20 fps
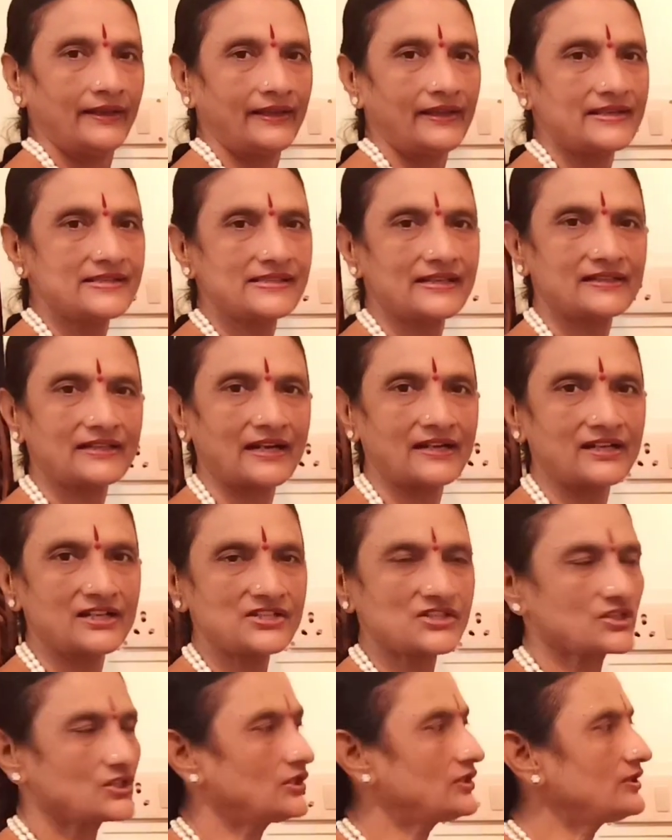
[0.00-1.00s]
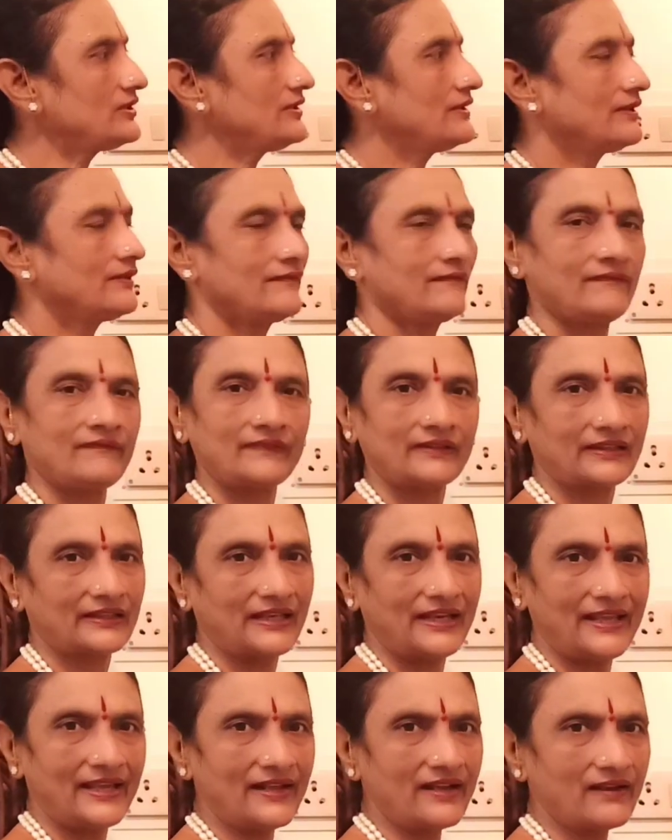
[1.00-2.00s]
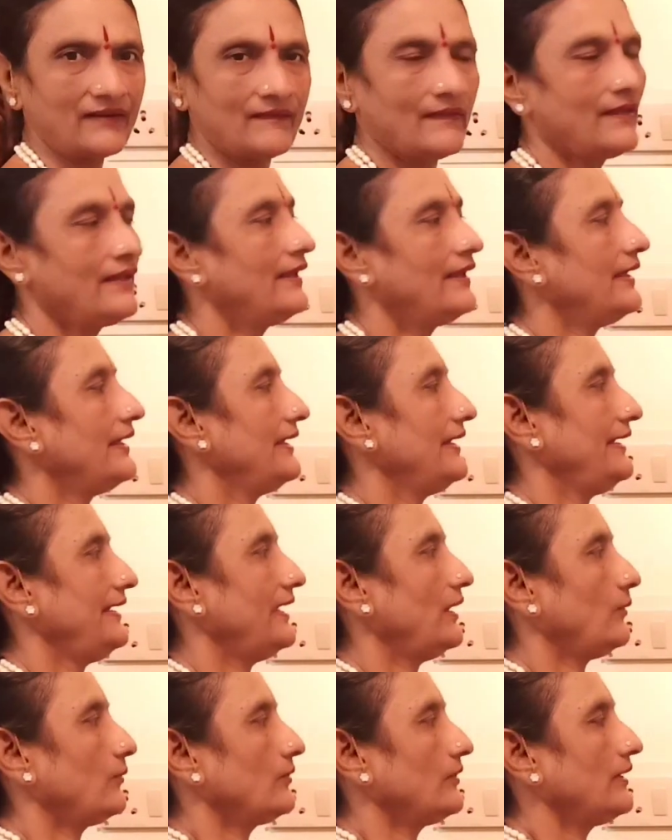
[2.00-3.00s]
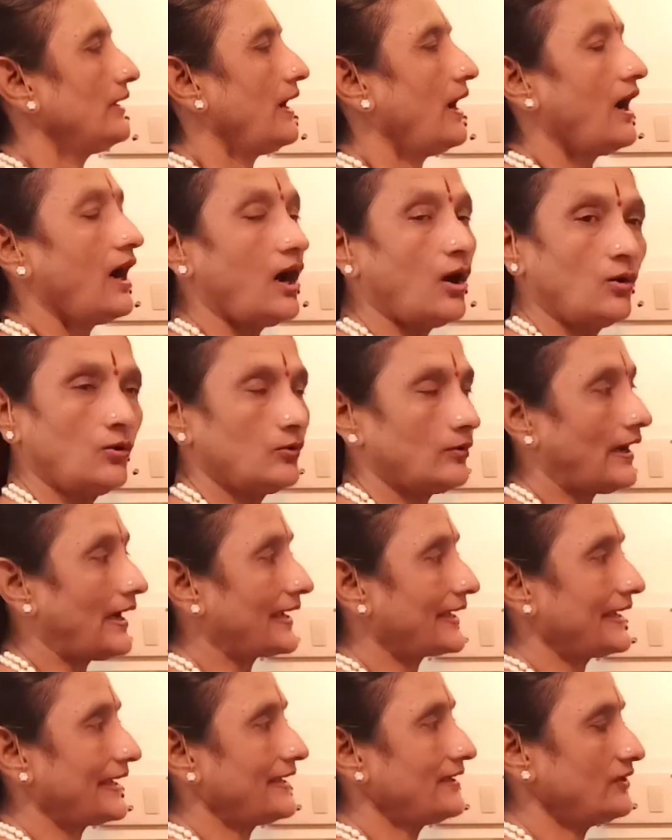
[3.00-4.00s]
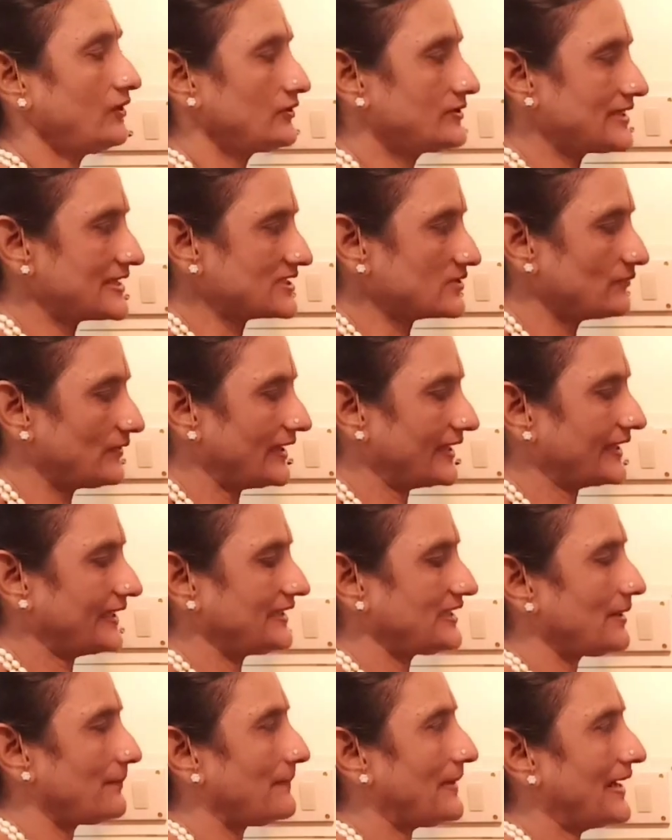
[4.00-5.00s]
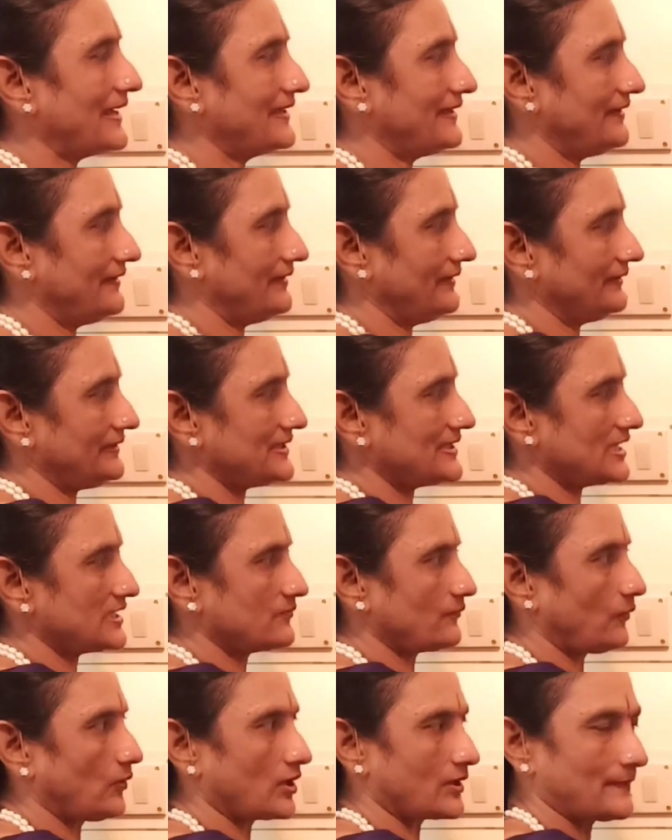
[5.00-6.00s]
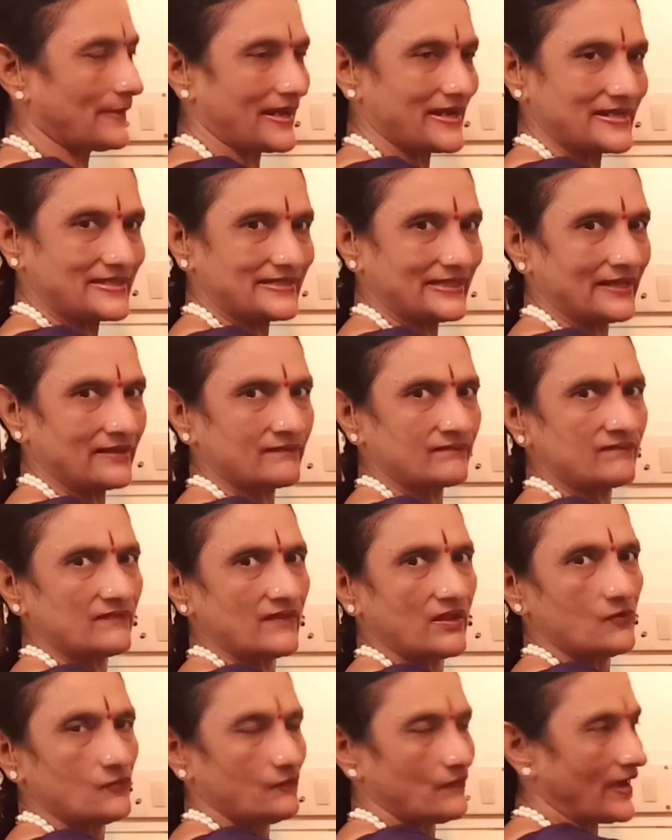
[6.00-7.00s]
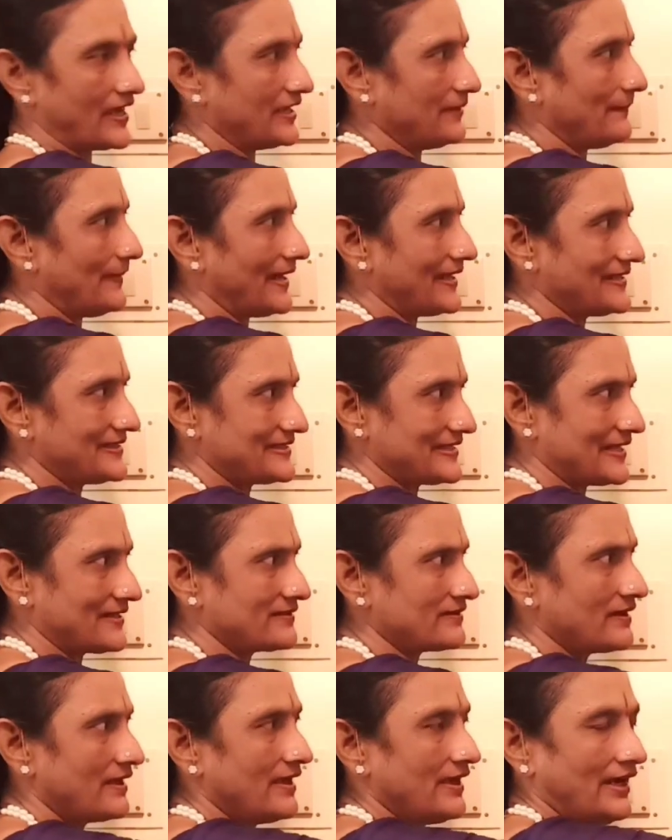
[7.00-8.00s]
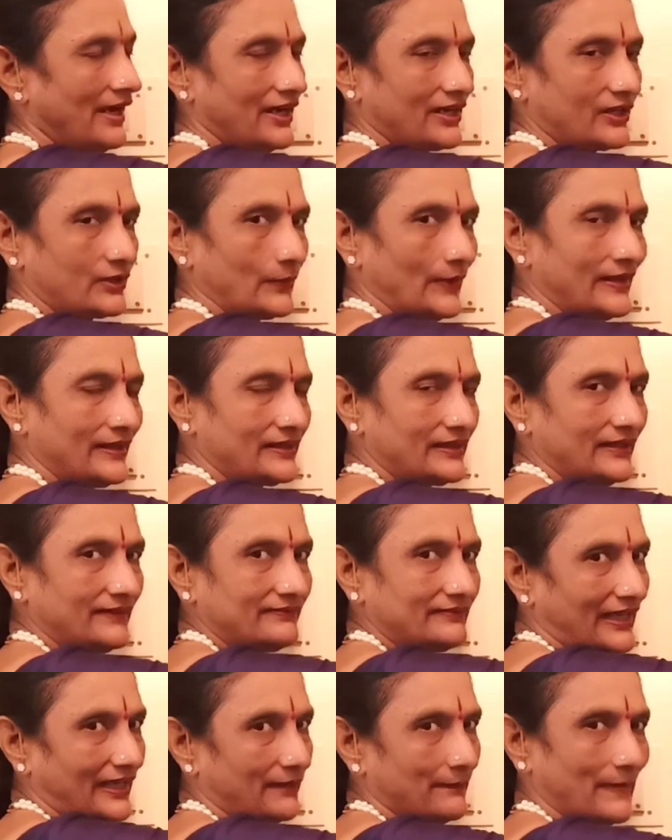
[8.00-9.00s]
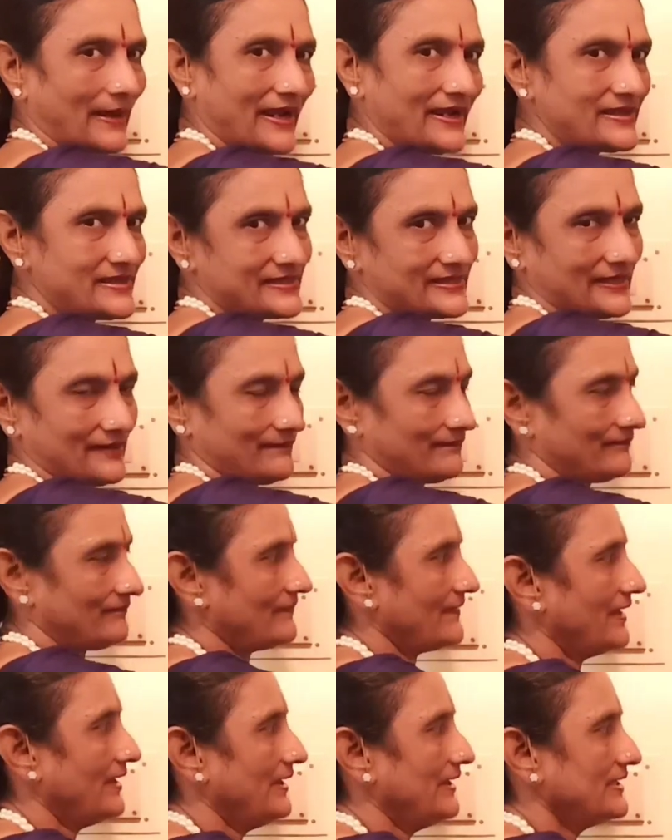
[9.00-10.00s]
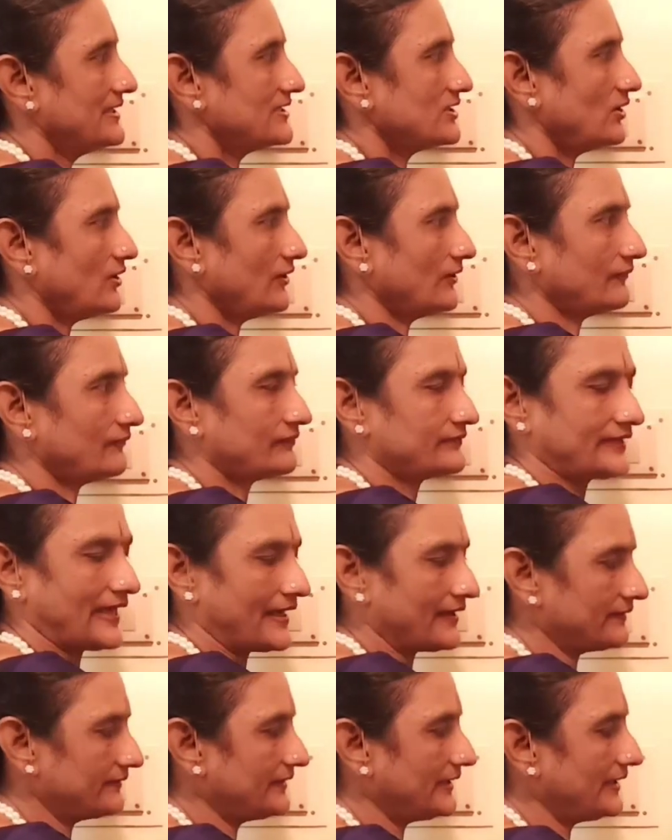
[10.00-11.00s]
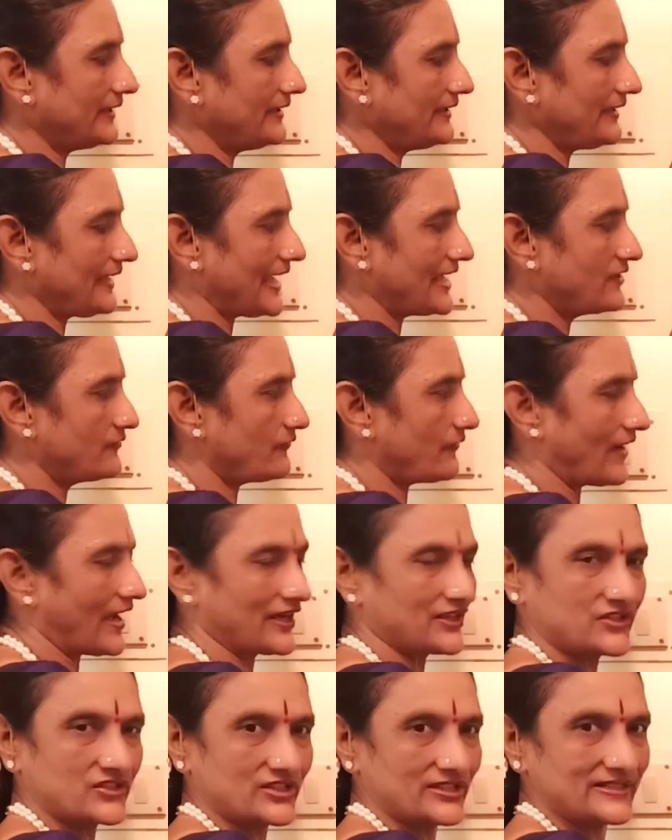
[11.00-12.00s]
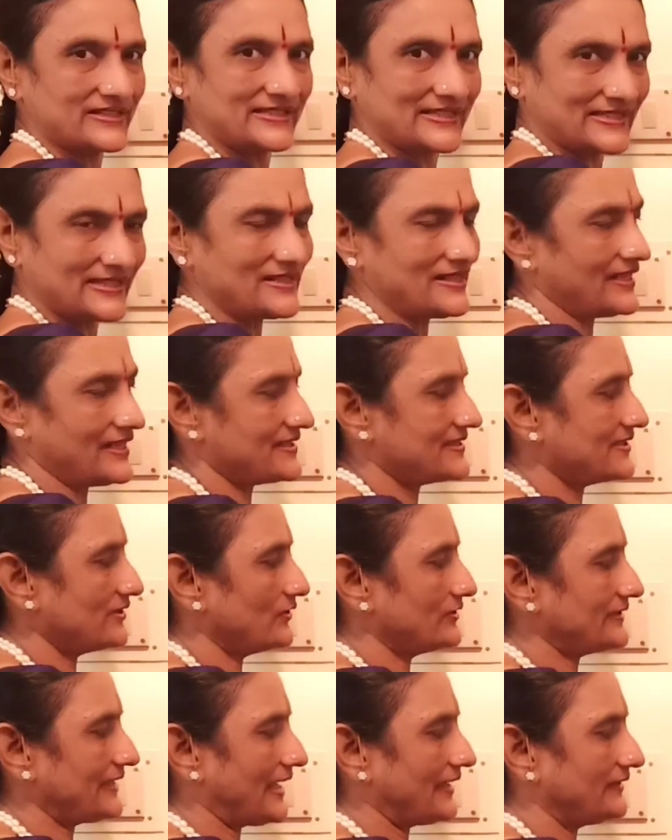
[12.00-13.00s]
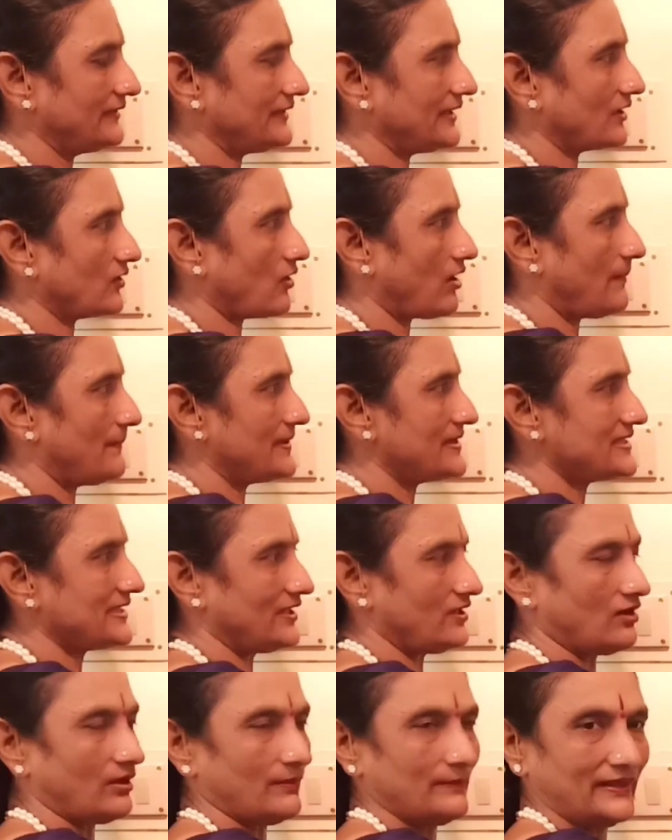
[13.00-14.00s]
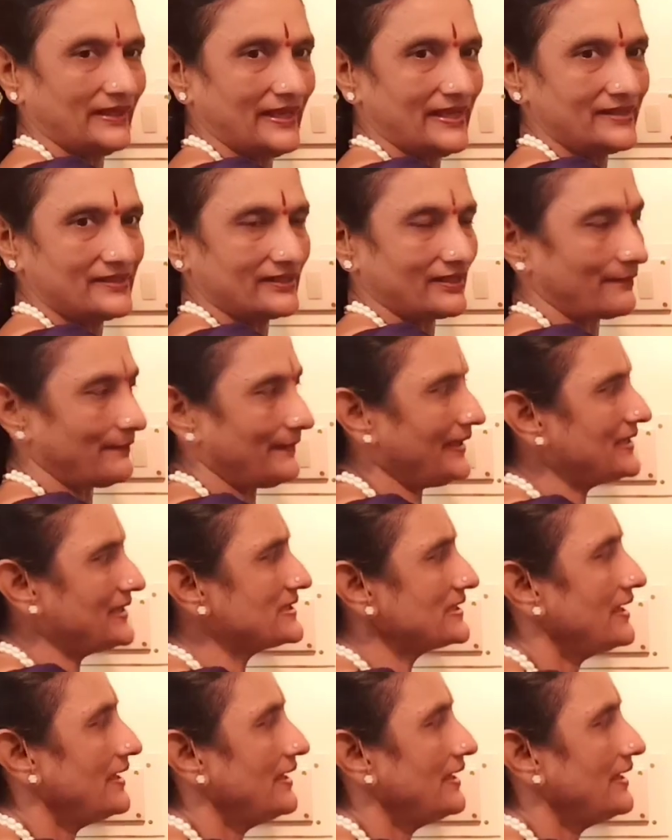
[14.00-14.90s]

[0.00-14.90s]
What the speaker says: Is that understood? Clear? Now, how? Again, you just work in the mind. This is 4 by 10, 5 by 10, 23 by 10. So, 10 the like fractions, isn't it? So, 10 the common denominator means